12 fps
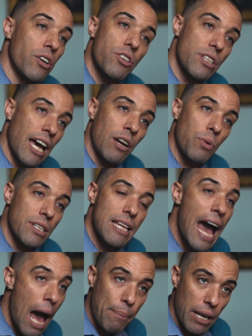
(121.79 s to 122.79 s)
understand what is
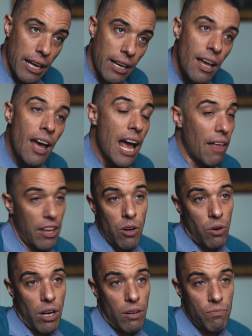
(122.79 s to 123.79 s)
happening, and they
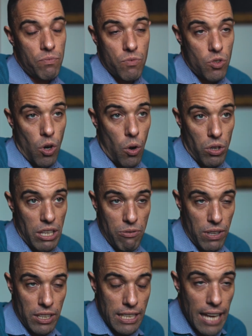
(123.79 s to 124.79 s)
don't totally
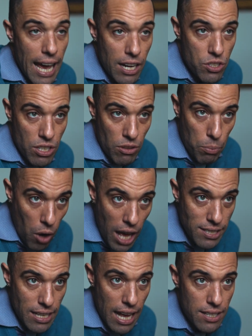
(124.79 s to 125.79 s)
feel engaged in the
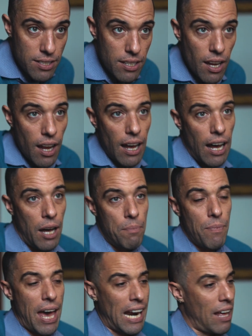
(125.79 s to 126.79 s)
process.
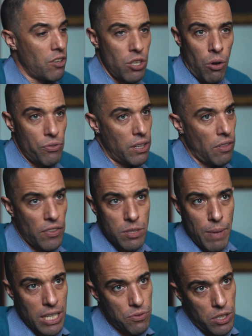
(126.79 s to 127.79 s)
And I don't think that this
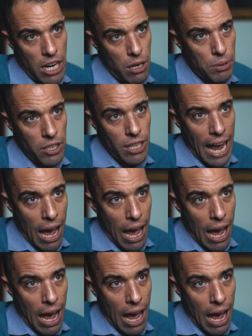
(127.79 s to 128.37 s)
makes for terribly good